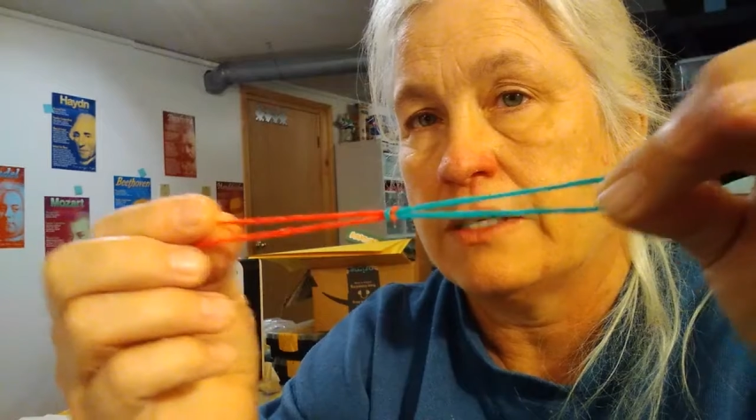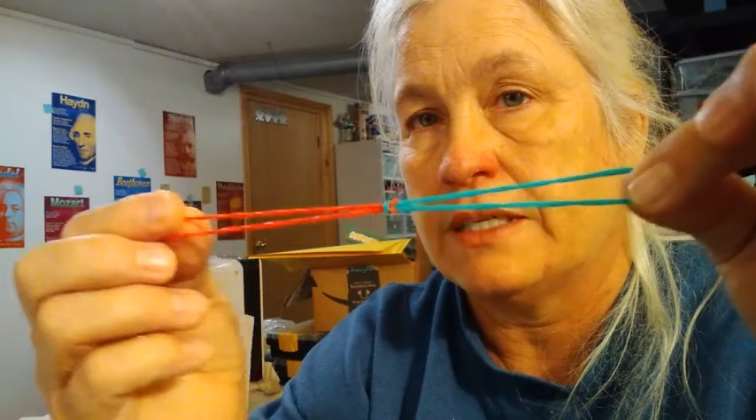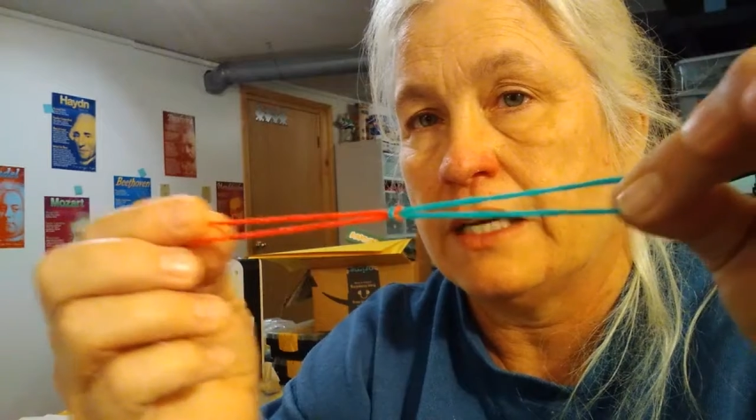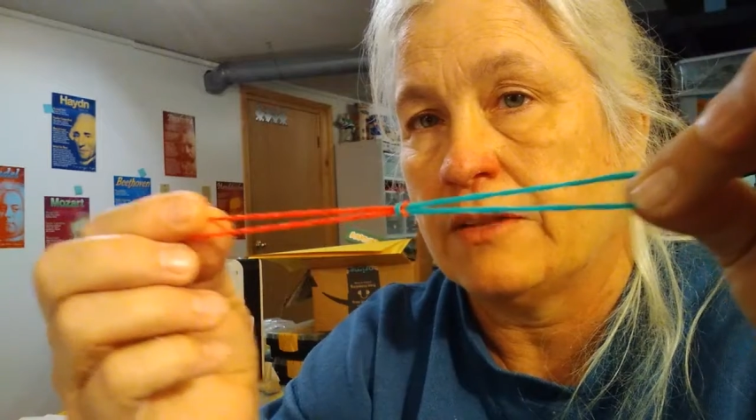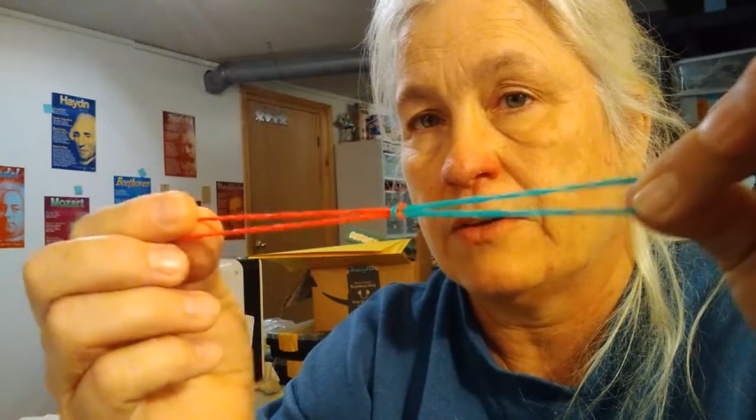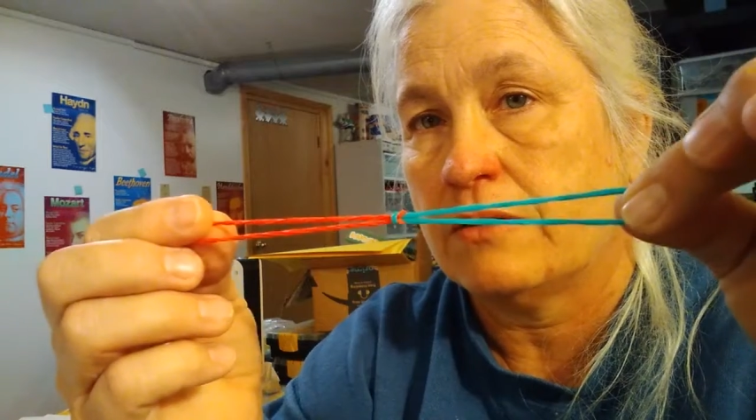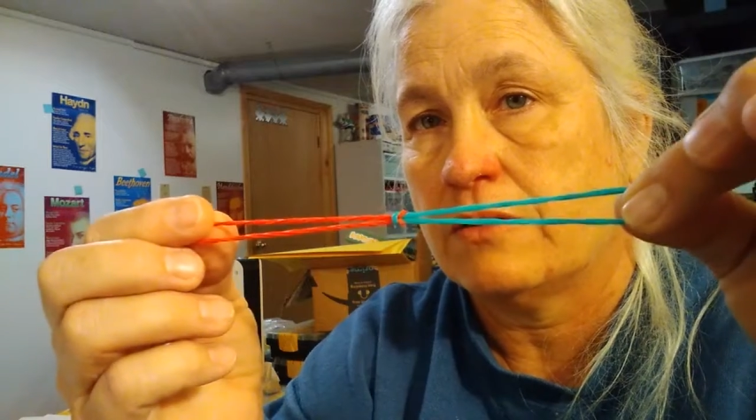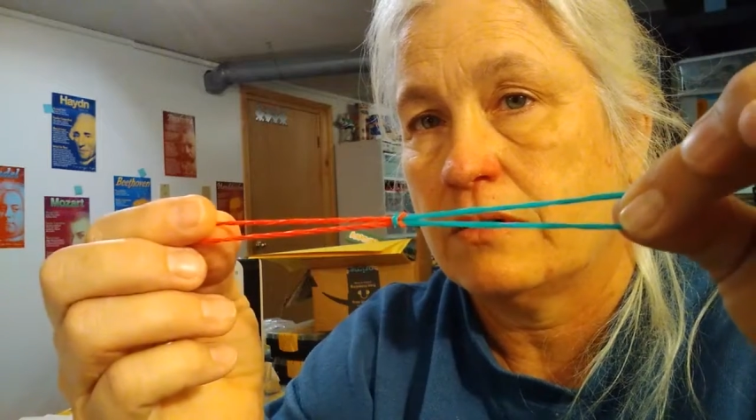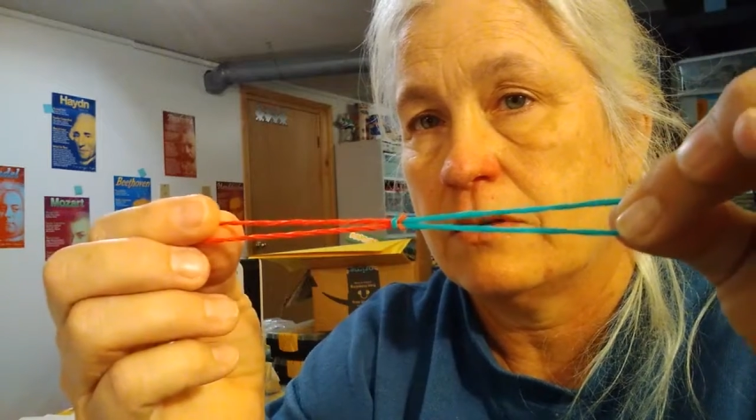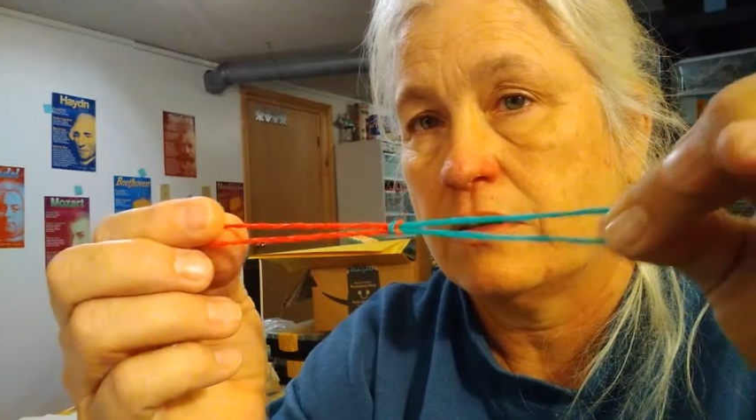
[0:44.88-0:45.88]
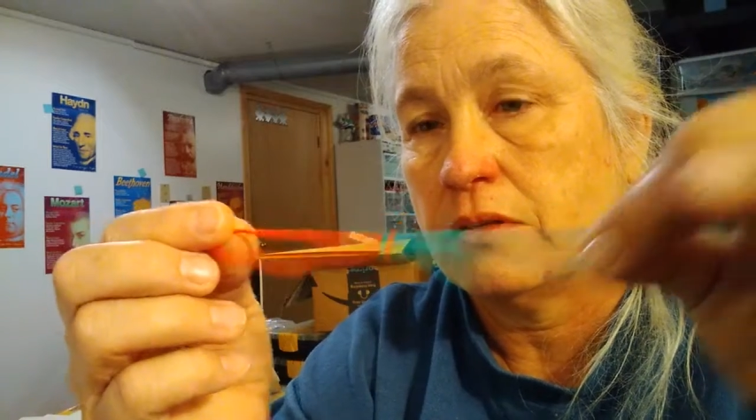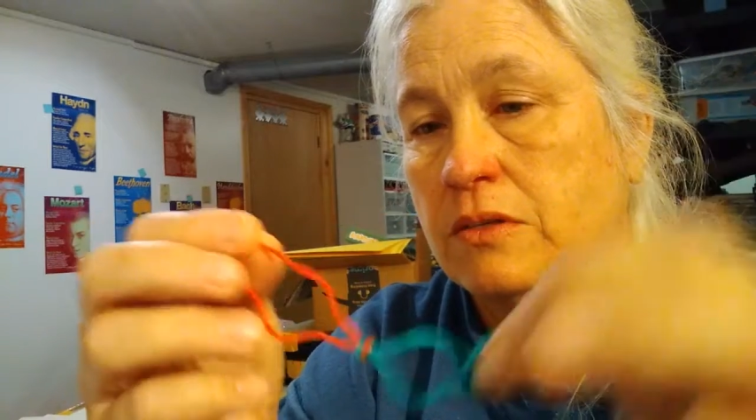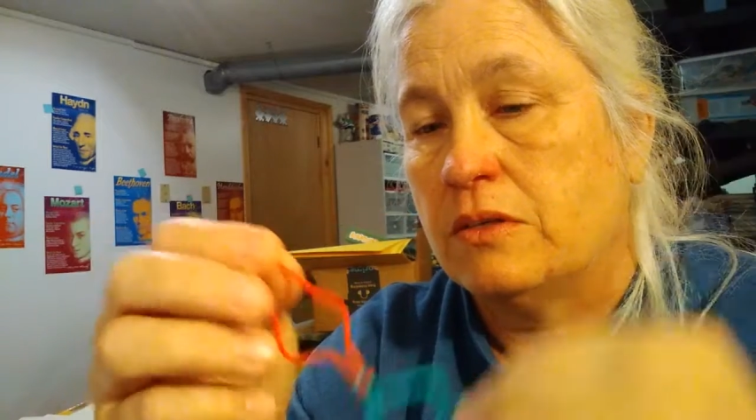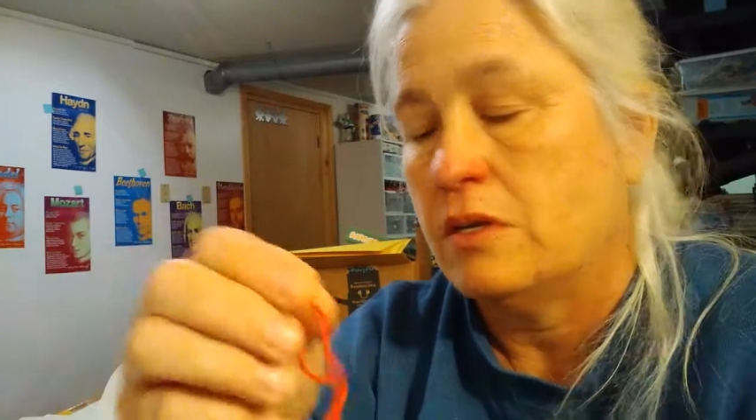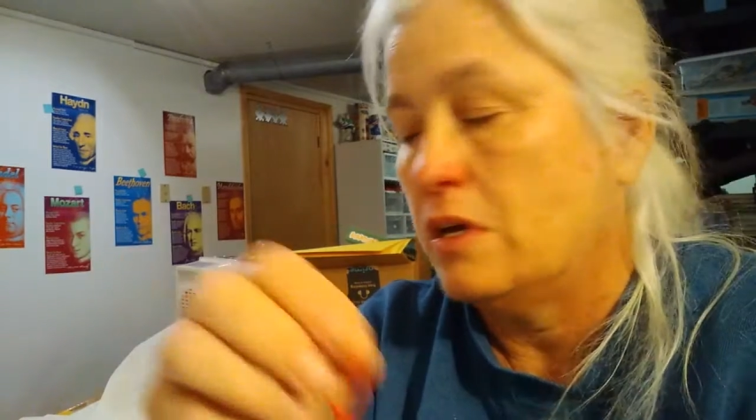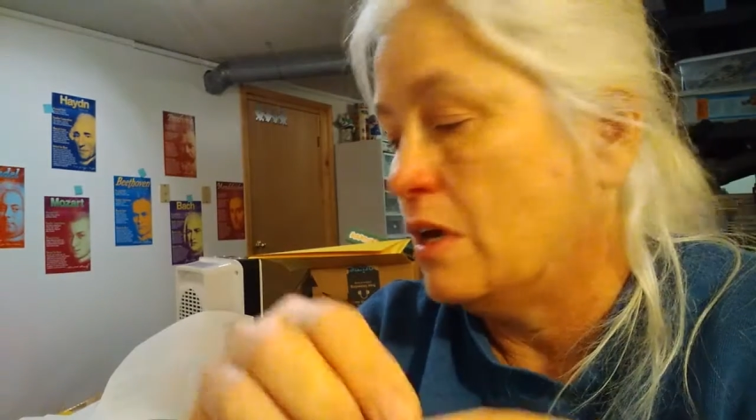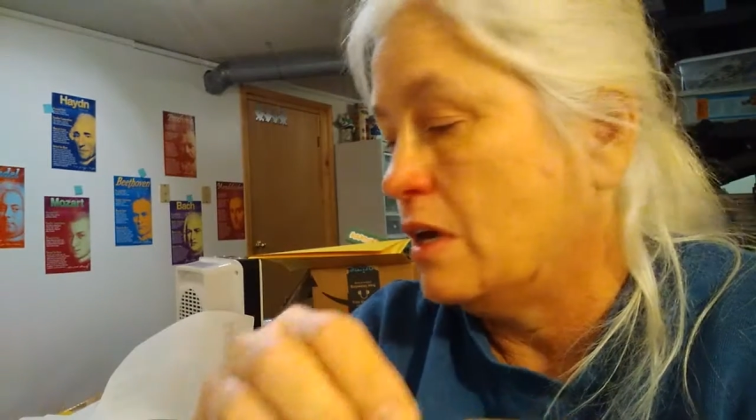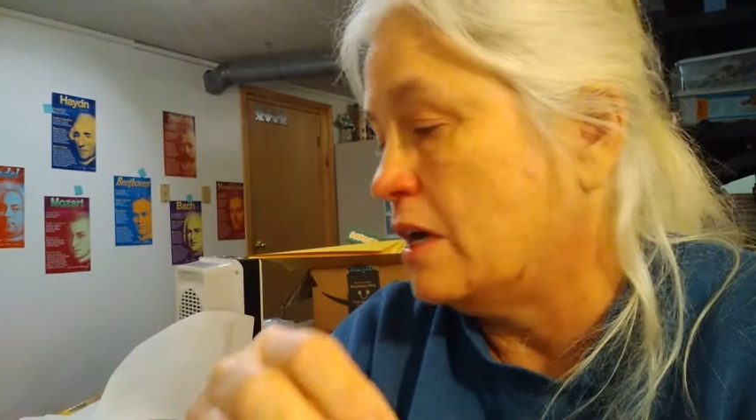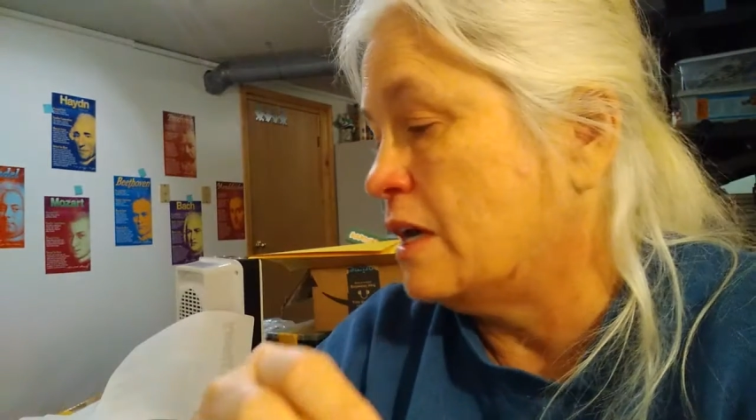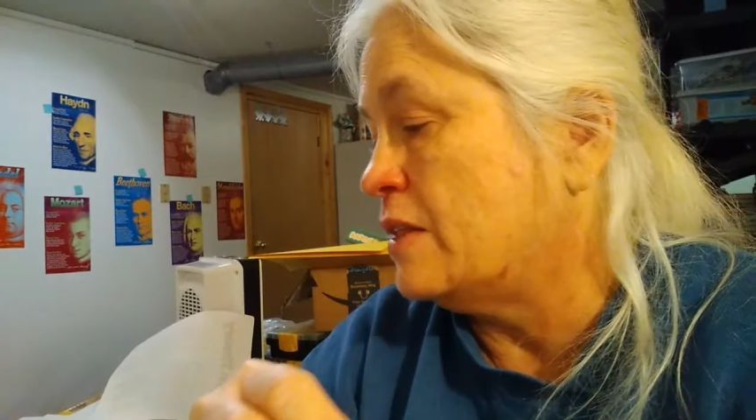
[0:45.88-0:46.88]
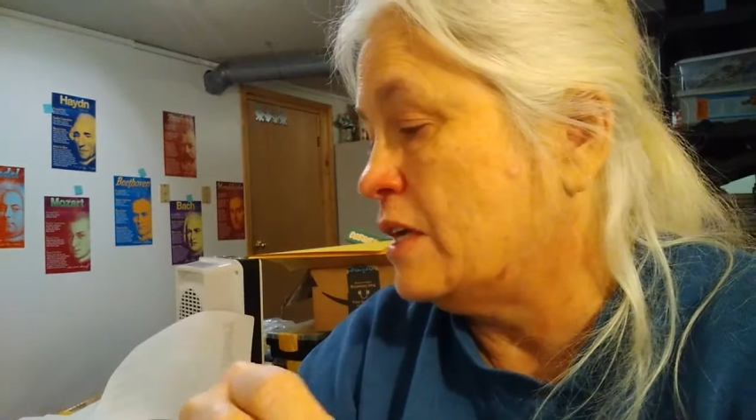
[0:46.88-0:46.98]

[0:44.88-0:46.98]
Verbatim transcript: are together. And